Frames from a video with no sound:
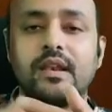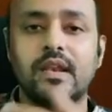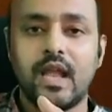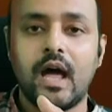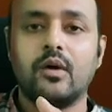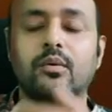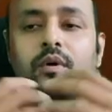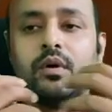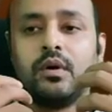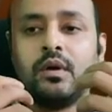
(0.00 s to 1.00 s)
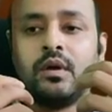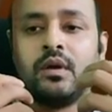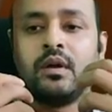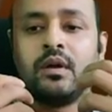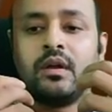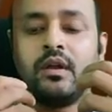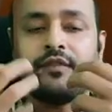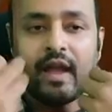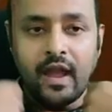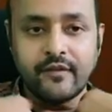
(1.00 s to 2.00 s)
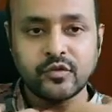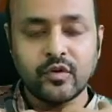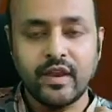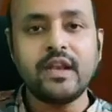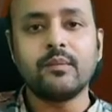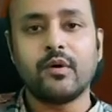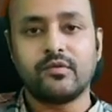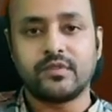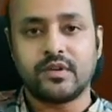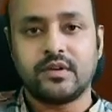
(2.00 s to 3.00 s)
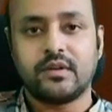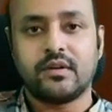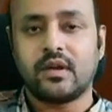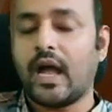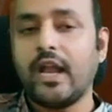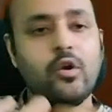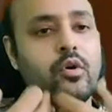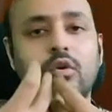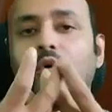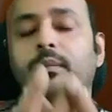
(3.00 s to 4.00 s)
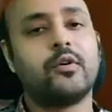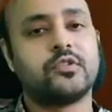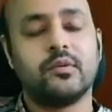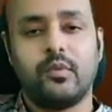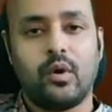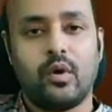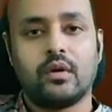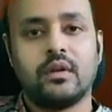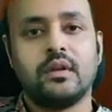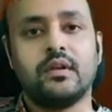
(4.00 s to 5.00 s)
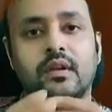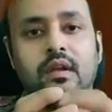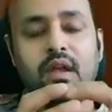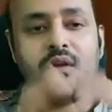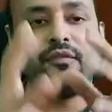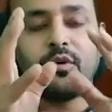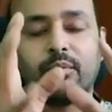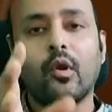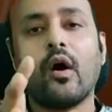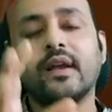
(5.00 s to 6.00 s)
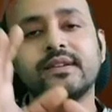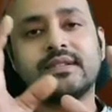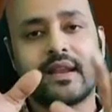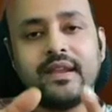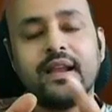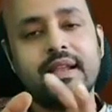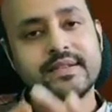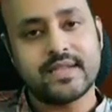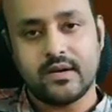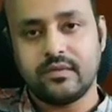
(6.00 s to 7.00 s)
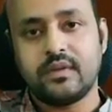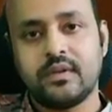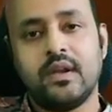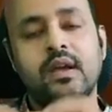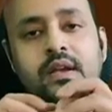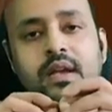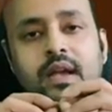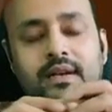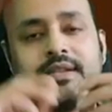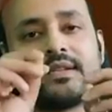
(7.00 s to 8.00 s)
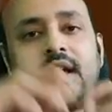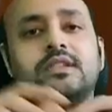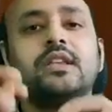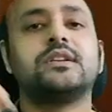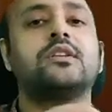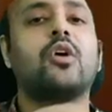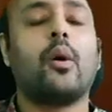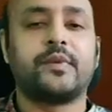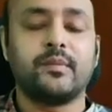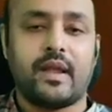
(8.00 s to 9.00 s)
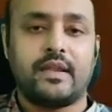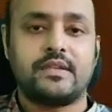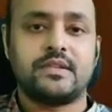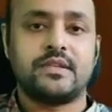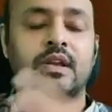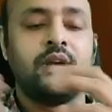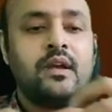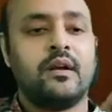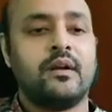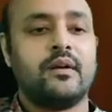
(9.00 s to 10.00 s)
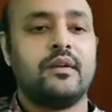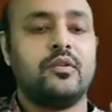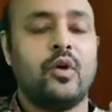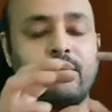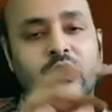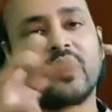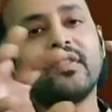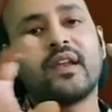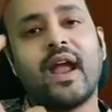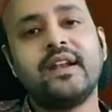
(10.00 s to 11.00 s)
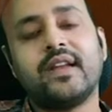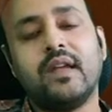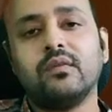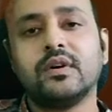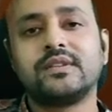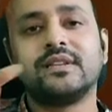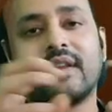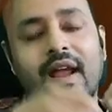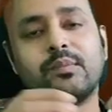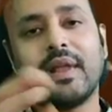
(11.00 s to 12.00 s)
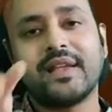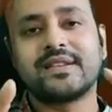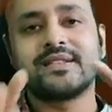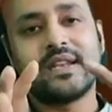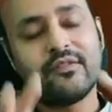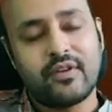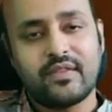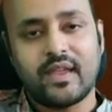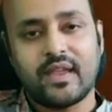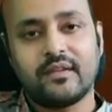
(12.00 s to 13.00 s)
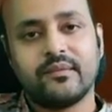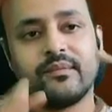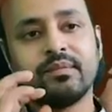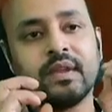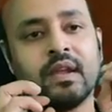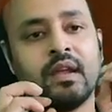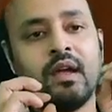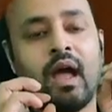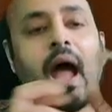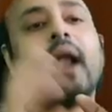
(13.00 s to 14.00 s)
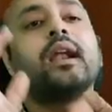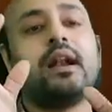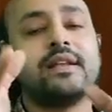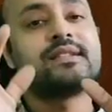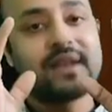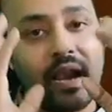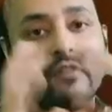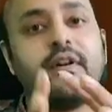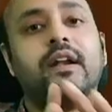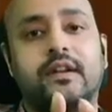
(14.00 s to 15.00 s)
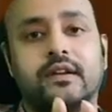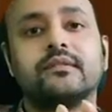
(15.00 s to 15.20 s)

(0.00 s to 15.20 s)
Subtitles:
Now, if I have to read about it, I don't know about your blog. If your blog is technically sound, it is search engine optimized, you have put in the right keywords in the right places and everything, and it is relevant.